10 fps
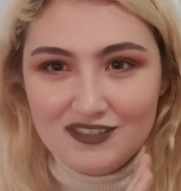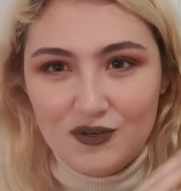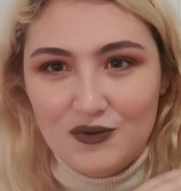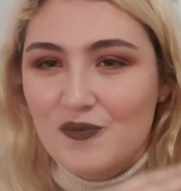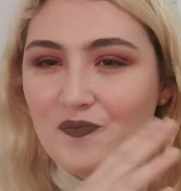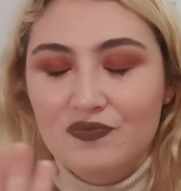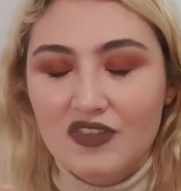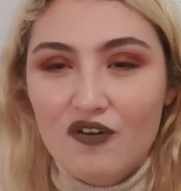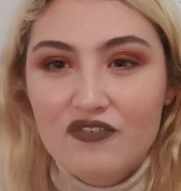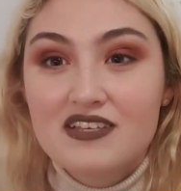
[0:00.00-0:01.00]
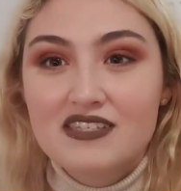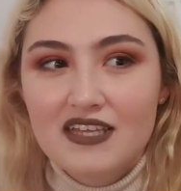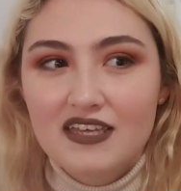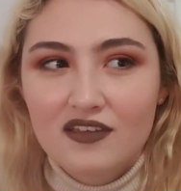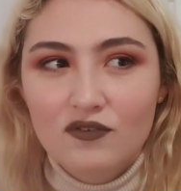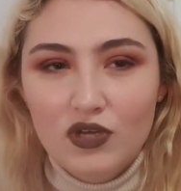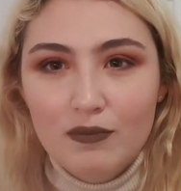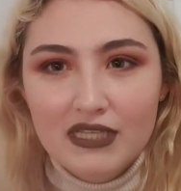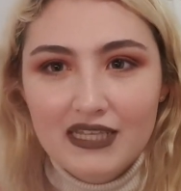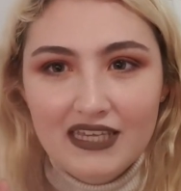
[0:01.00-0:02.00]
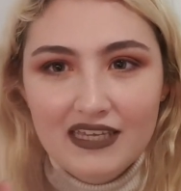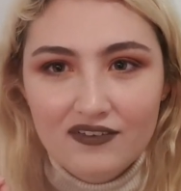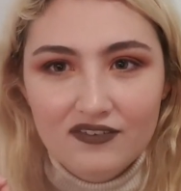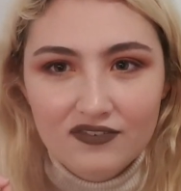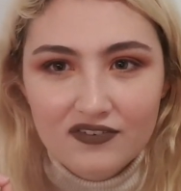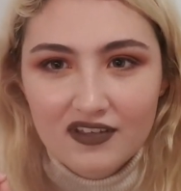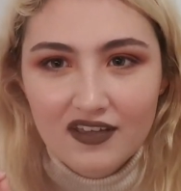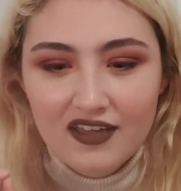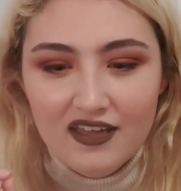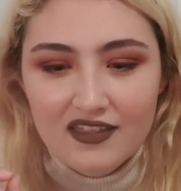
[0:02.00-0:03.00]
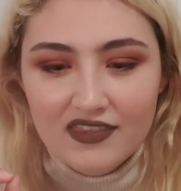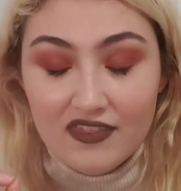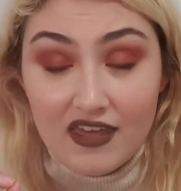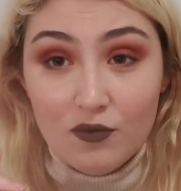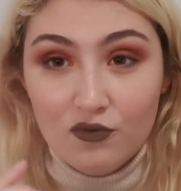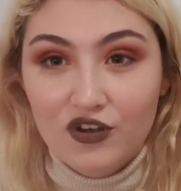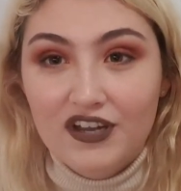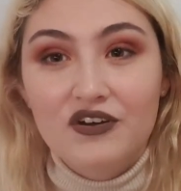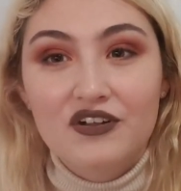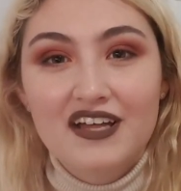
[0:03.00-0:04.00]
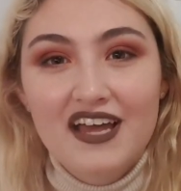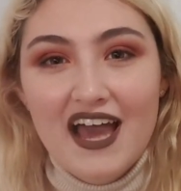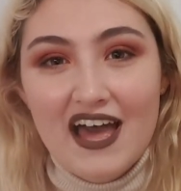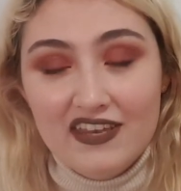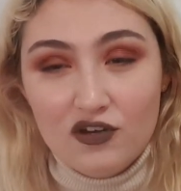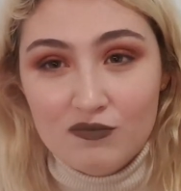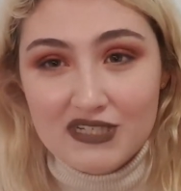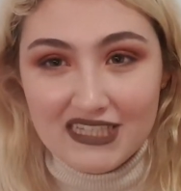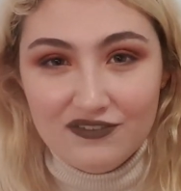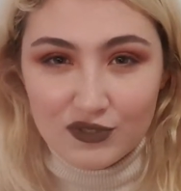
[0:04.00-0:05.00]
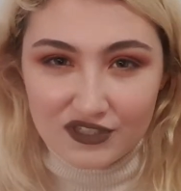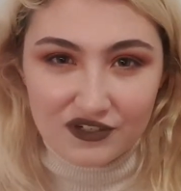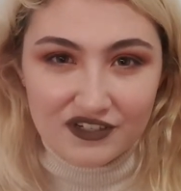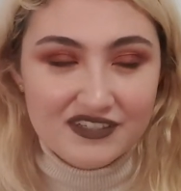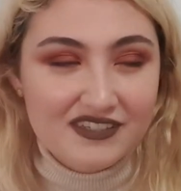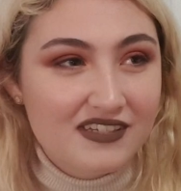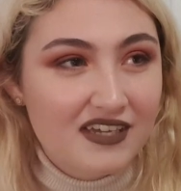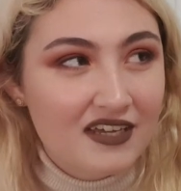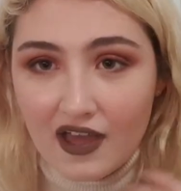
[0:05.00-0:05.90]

So obviously, we believed that they were real and they'd come to live with us.